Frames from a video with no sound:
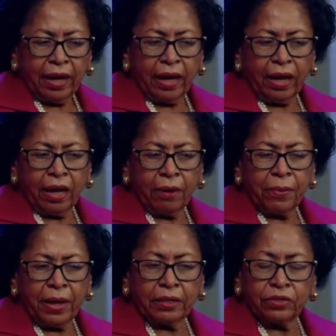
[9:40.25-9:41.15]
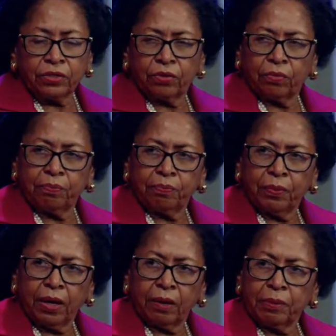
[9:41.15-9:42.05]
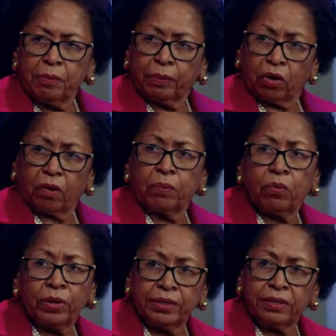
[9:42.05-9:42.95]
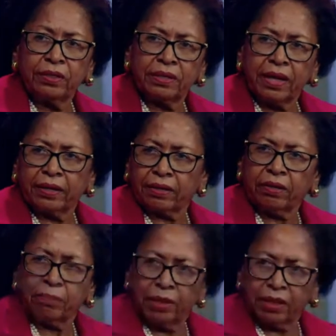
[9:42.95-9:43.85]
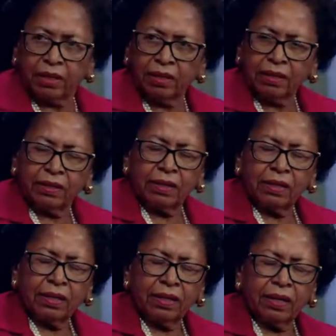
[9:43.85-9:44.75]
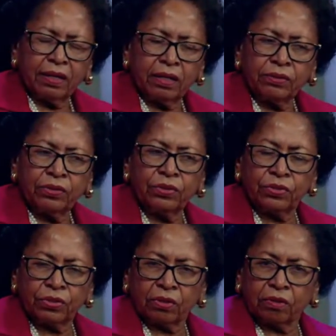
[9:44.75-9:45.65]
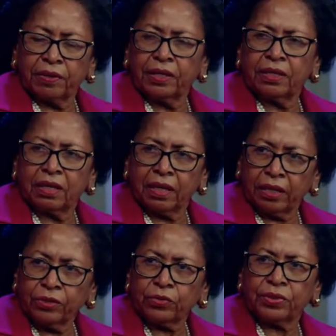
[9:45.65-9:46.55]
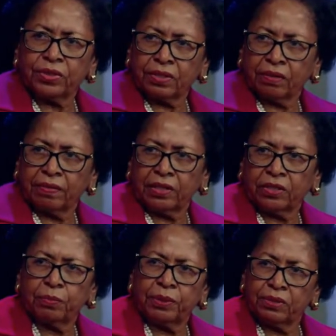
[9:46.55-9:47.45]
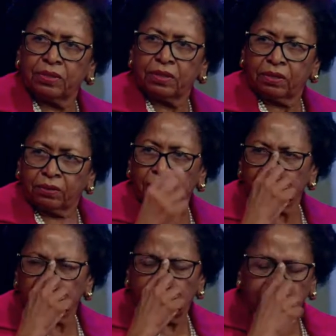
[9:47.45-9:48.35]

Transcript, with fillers: Uh, and so uh, people are appointed to that committee uh, to serve in the interests of HBCUs.